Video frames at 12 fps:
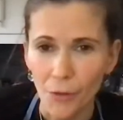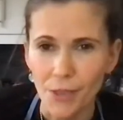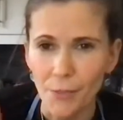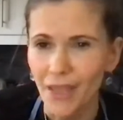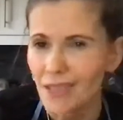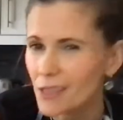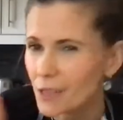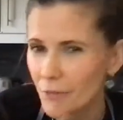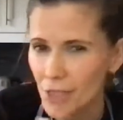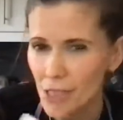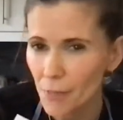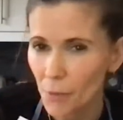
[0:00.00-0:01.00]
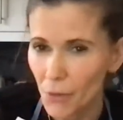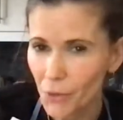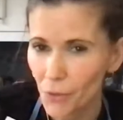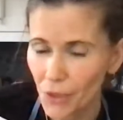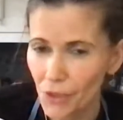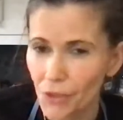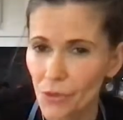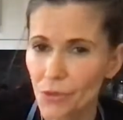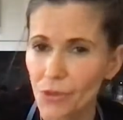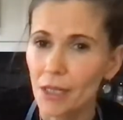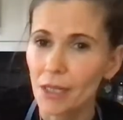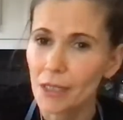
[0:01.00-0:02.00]
It depends on the recipe what you want to use
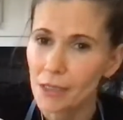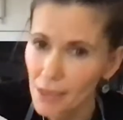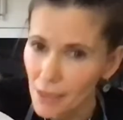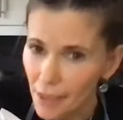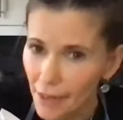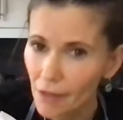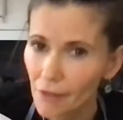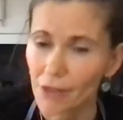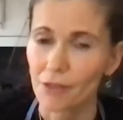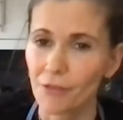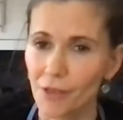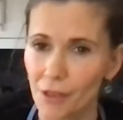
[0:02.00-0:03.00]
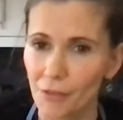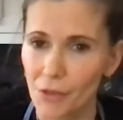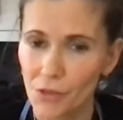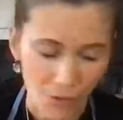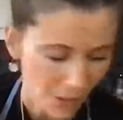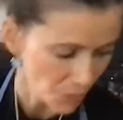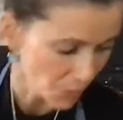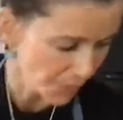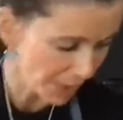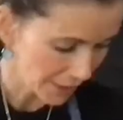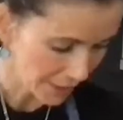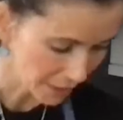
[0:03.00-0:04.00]
to carry the flavor. So that's why I'm
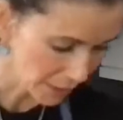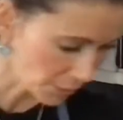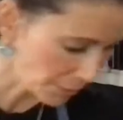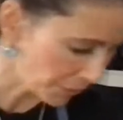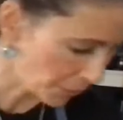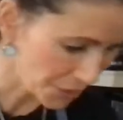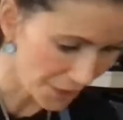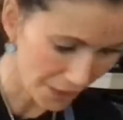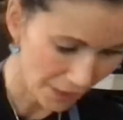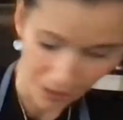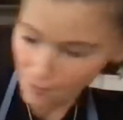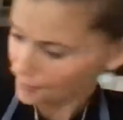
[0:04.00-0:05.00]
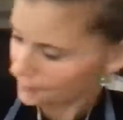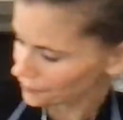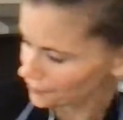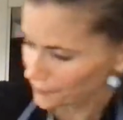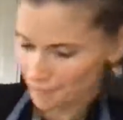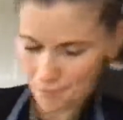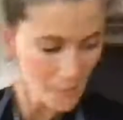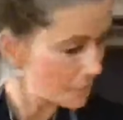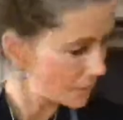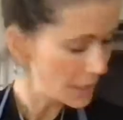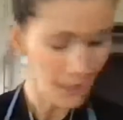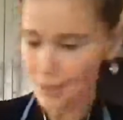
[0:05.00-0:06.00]
adding a little bit more tahini.
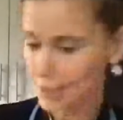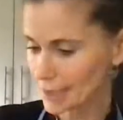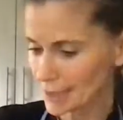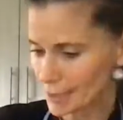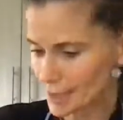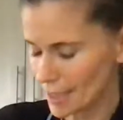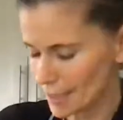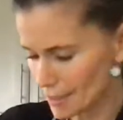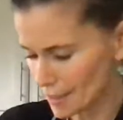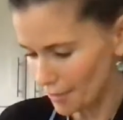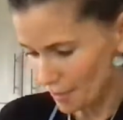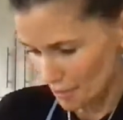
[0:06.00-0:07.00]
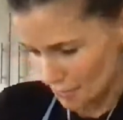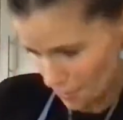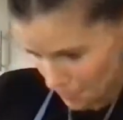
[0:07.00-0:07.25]
And is that it? I think so.